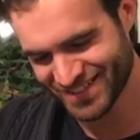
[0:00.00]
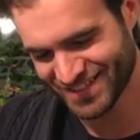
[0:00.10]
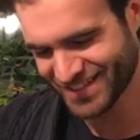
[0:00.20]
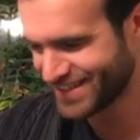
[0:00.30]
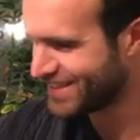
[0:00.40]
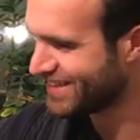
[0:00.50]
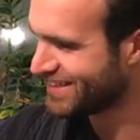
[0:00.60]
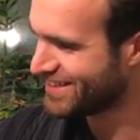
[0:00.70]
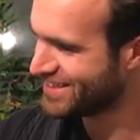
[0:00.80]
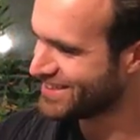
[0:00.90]

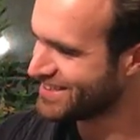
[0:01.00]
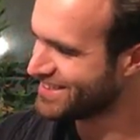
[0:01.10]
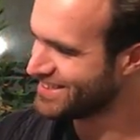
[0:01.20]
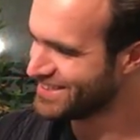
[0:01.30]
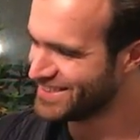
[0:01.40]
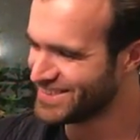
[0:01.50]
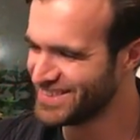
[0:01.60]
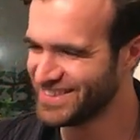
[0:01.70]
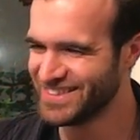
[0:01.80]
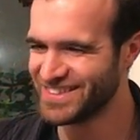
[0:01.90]

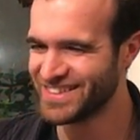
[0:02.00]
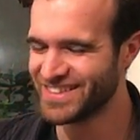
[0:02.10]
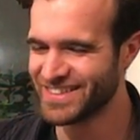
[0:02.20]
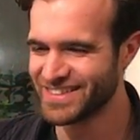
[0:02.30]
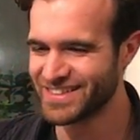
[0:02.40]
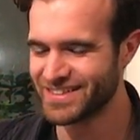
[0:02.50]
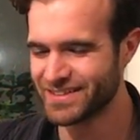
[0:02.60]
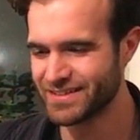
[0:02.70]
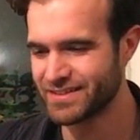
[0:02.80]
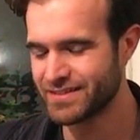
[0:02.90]

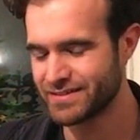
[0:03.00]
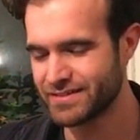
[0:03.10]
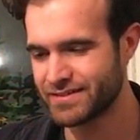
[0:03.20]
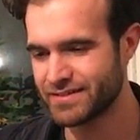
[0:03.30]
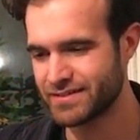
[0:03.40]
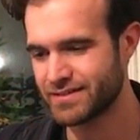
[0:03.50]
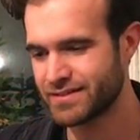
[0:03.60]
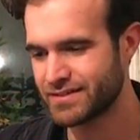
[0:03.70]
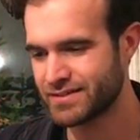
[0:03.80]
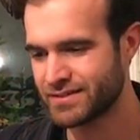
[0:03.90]

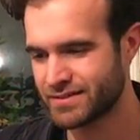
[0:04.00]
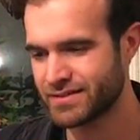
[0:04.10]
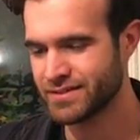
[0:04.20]
[no speech]